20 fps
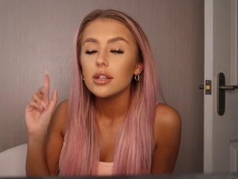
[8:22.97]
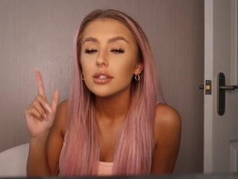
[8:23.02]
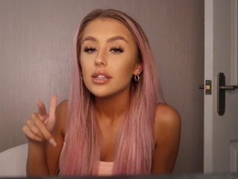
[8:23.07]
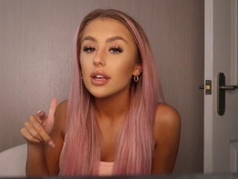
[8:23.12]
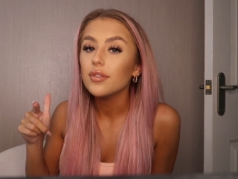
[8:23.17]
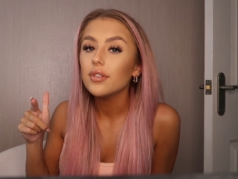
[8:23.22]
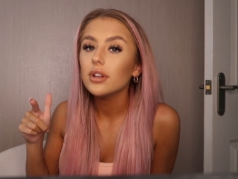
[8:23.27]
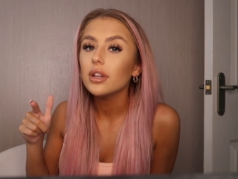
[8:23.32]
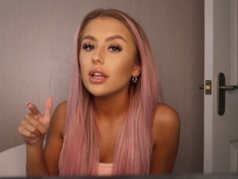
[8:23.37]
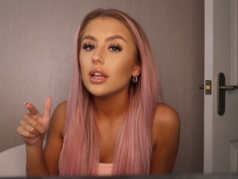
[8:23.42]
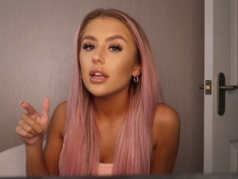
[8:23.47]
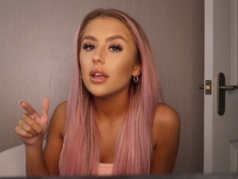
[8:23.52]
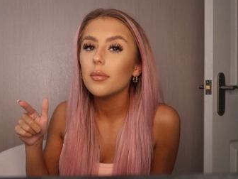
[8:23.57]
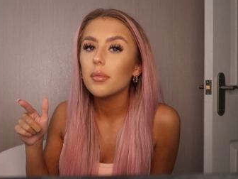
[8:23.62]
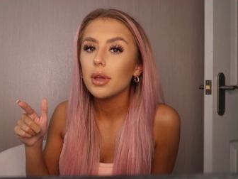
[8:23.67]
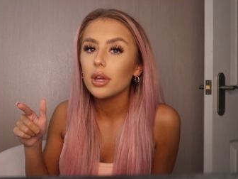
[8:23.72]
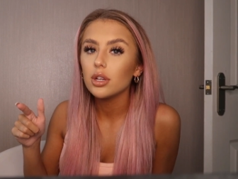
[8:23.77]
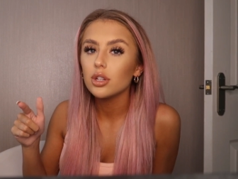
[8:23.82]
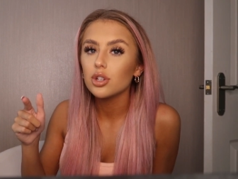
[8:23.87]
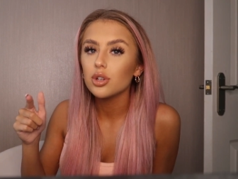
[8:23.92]
definitely
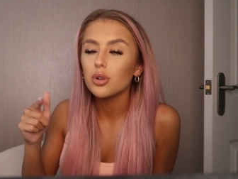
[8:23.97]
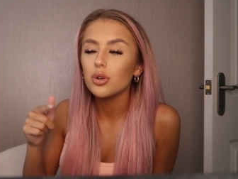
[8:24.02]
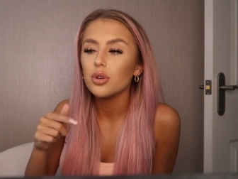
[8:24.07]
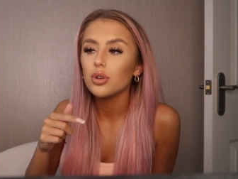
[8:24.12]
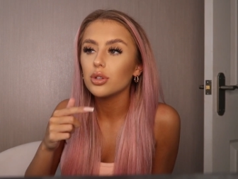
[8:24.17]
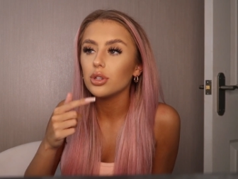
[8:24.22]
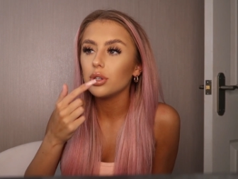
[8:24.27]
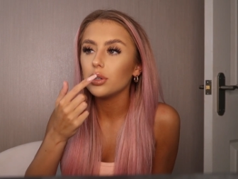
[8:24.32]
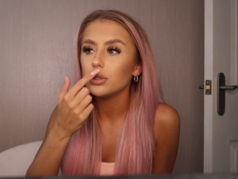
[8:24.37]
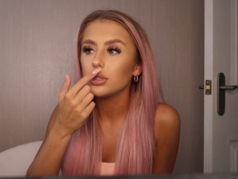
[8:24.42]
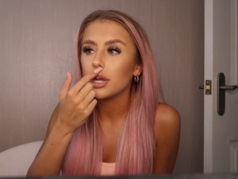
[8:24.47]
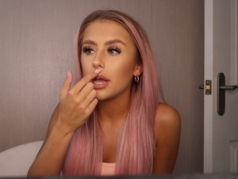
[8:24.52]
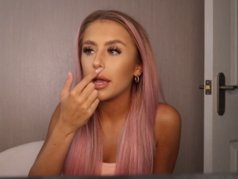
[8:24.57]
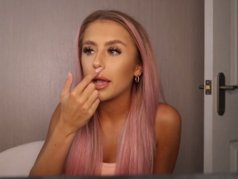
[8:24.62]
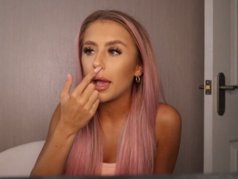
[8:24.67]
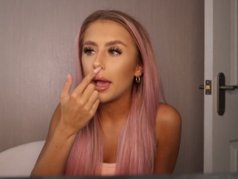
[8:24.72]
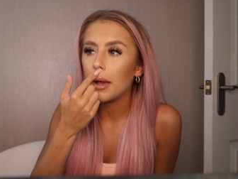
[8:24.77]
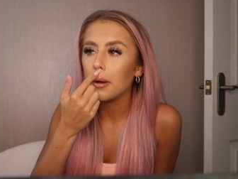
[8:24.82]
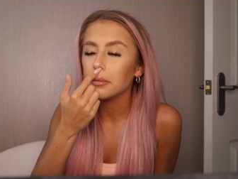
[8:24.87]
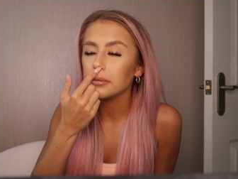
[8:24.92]
make sure you
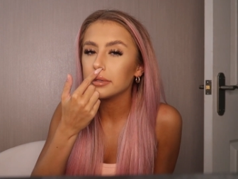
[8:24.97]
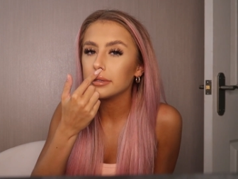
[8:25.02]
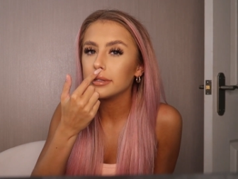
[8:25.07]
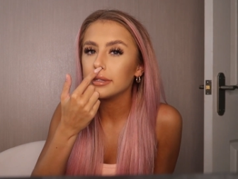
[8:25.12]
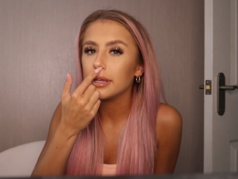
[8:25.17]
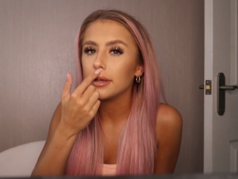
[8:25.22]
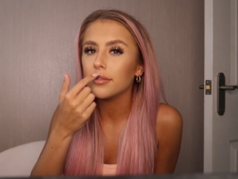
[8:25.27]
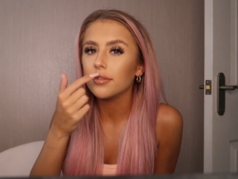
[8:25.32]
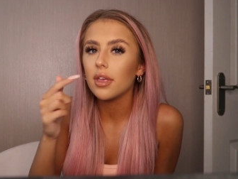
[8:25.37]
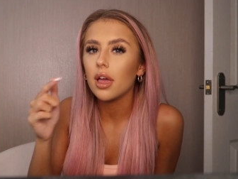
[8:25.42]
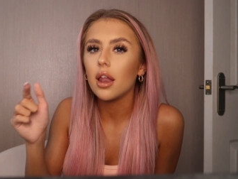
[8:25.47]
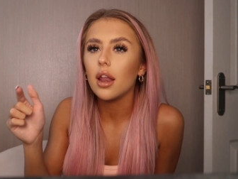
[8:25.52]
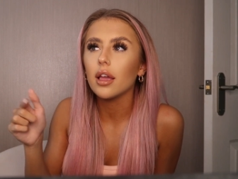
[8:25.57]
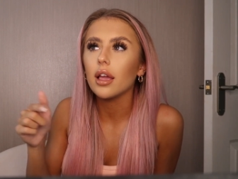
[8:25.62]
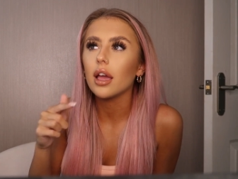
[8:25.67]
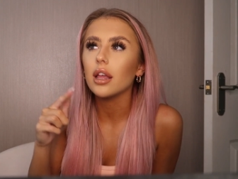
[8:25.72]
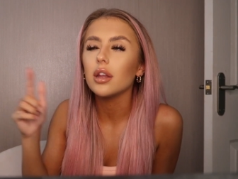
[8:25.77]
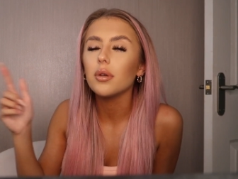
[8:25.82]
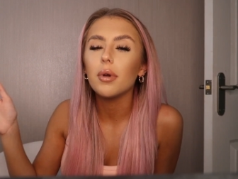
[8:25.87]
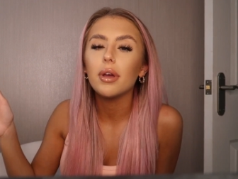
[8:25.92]
check out to see if they're
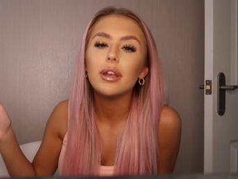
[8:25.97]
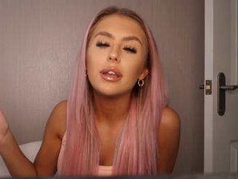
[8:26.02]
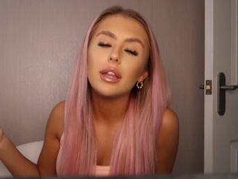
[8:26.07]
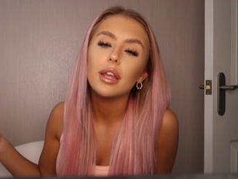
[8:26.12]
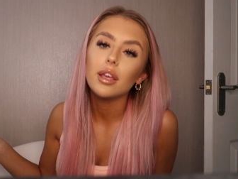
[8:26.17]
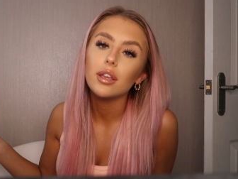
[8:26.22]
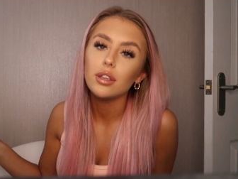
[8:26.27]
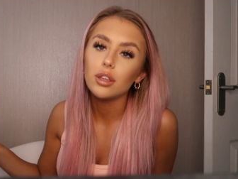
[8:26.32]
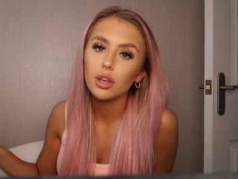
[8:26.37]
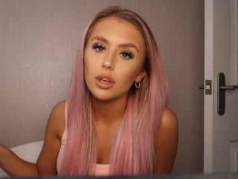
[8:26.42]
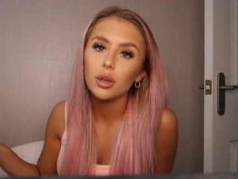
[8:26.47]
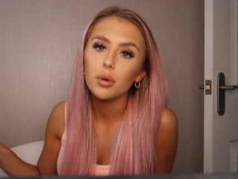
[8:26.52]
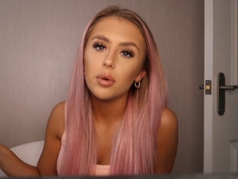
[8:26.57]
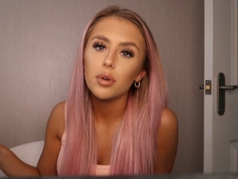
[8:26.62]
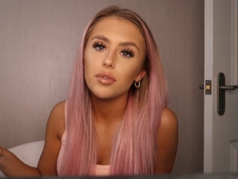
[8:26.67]
like anywhere near you.